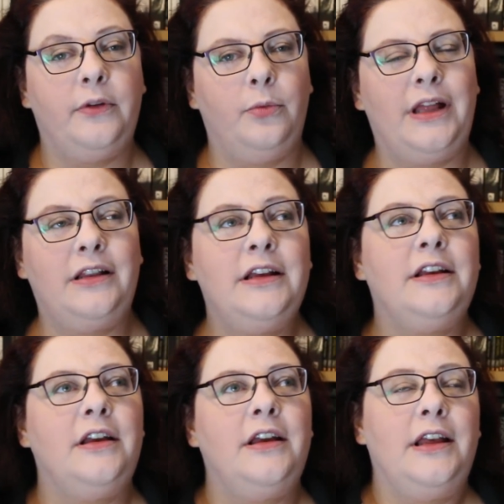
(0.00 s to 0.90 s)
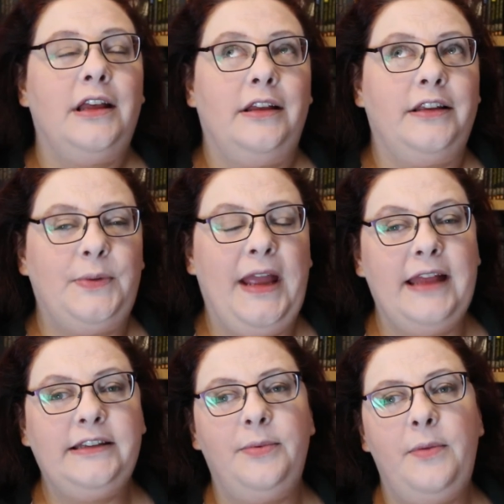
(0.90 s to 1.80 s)
Well, this
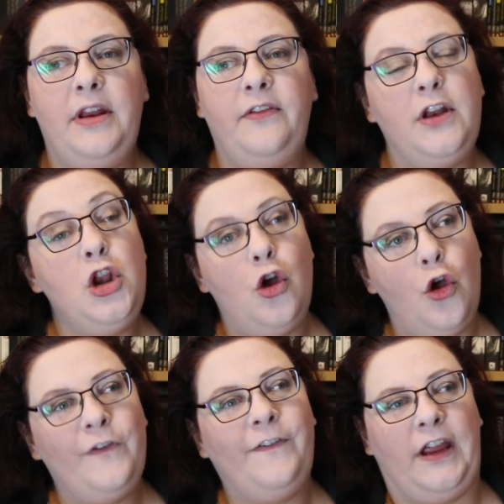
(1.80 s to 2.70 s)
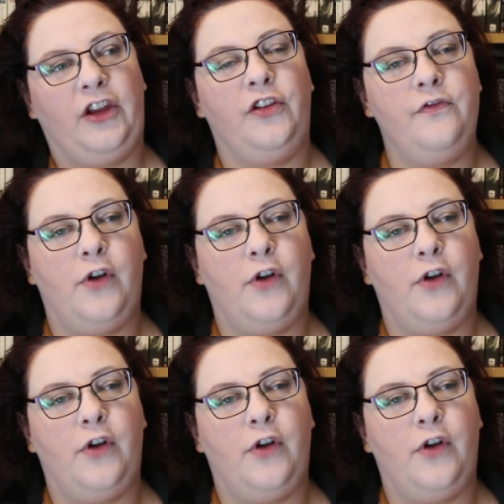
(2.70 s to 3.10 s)
weekend's going to be a bit of a non-fiction